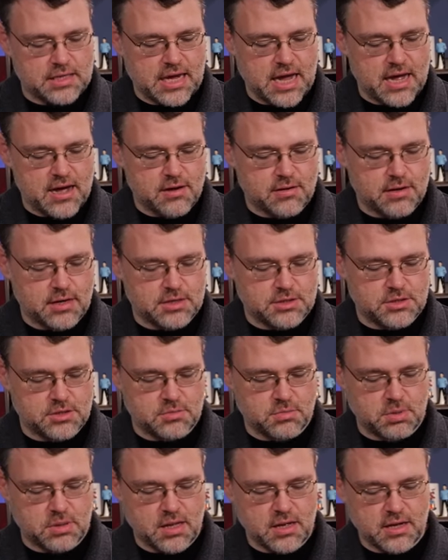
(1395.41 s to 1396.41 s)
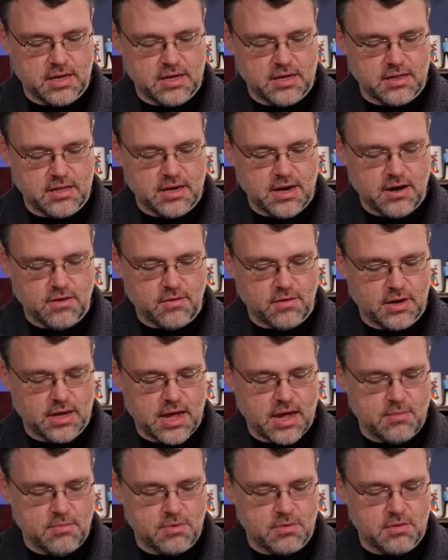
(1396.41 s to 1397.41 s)
down as you plug in the network
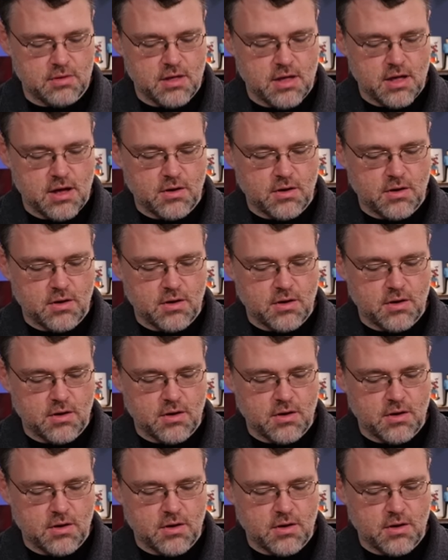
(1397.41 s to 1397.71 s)
cable,